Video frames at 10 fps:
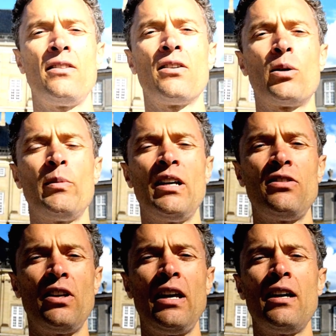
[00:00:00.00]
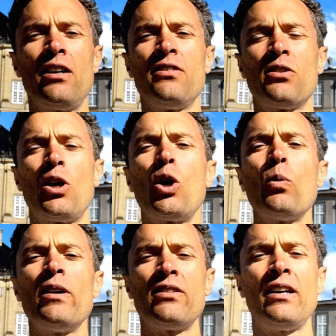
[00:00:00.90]
The combination AR is
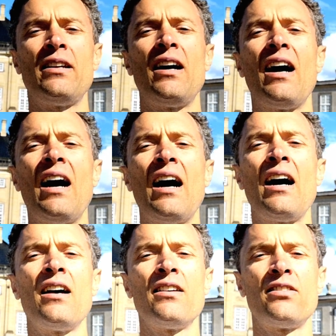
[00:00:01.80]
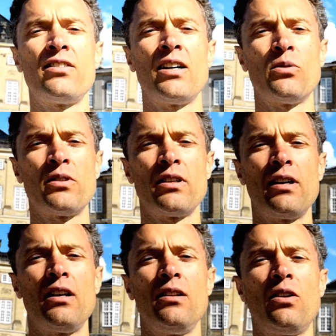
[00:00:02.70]
always an A sound,
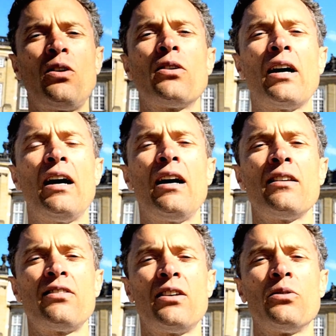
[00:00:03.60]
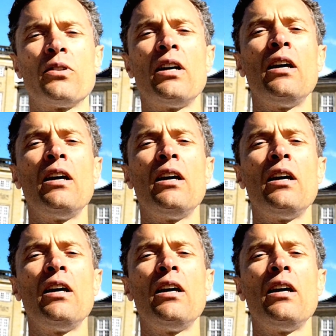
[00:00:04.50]
a long A sound.